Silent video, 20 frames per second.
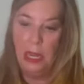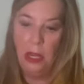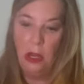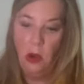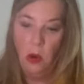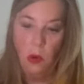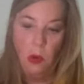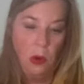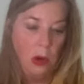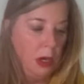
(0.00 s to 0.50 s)

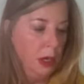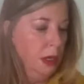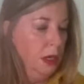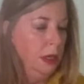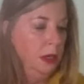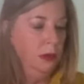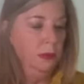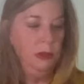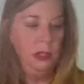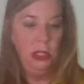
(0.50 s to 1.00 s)
core,
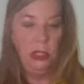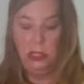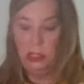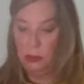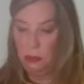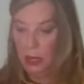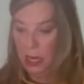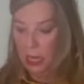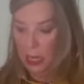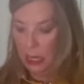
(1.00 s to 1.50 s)
which is
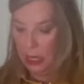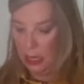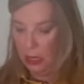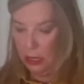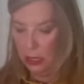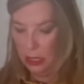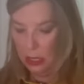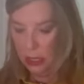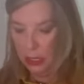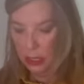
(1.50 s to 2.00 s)
right
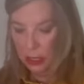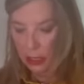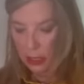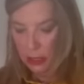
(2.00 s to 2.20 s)
here.